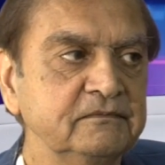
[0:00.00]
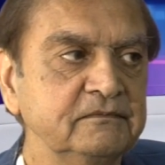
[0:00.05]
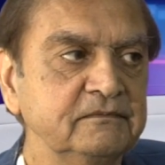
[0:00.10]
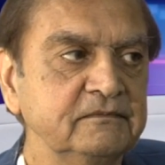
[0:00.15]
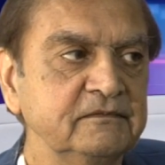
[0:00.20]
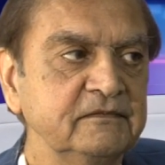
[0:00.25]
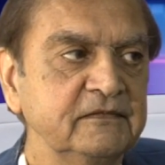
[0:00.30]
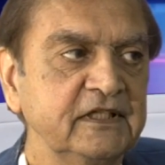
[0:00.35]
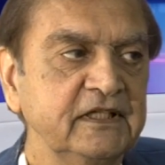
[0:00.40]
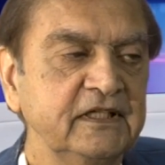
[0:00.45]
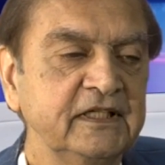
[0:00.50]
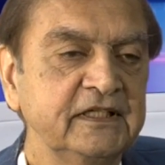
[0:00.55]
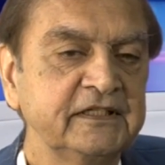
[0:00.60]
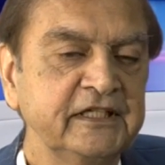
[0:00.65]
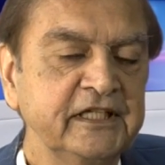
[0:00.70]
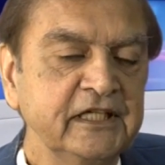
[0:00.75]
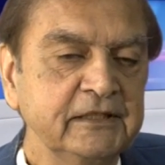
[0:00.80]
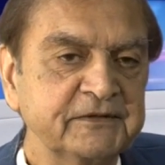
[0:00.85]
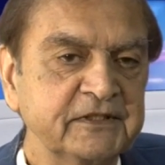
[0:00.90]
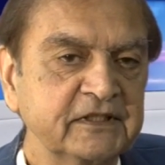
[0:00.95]
Okay. It
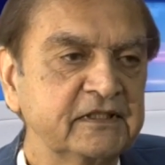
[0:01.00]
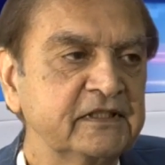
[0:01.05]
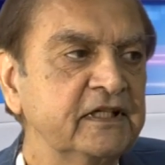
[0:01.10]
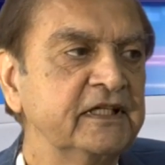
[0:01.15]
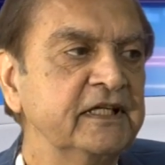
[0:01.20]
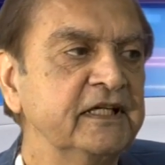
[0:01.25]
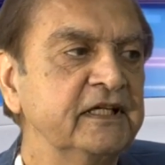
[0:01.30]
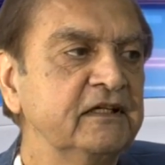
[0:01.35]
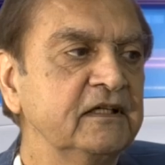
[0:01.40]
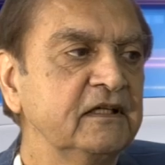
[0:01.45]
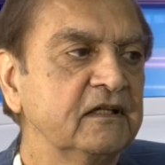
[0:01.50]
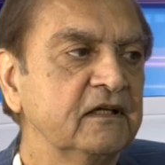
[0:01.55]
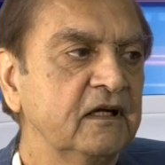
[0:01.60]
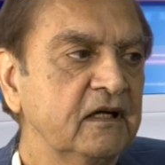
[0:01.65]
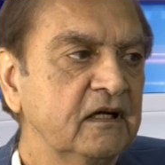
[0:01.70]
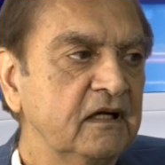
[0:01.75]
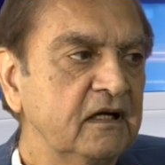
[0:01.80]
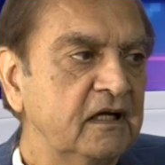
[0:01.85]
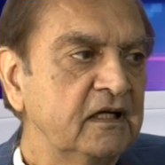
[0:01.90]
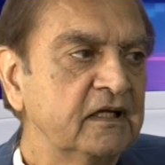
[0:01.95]
keeps occurring
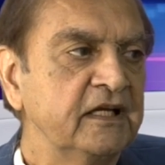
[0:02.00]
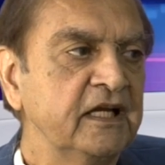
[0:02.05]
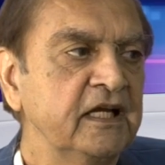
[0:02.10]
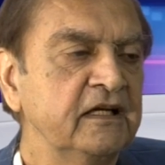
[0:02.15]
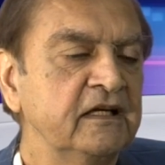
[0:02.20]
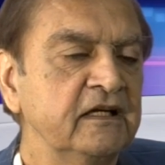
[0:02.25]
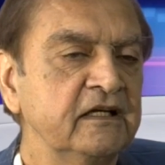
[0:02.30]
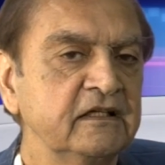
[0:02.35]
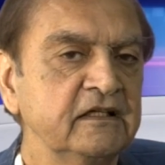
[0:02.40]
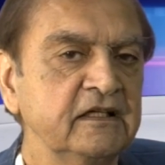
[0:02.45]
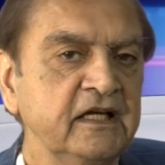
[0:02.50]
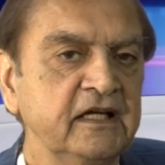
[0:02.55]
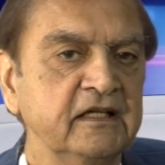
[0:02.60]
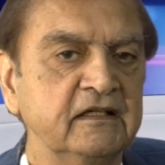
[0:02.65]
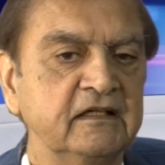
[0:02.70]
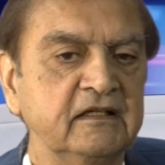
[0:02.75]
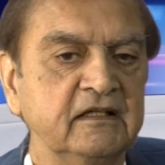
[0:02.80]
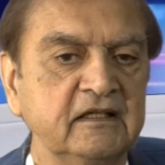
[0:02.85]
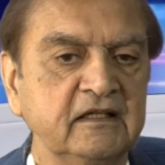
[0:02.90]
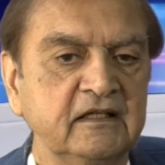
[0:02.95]
again and again.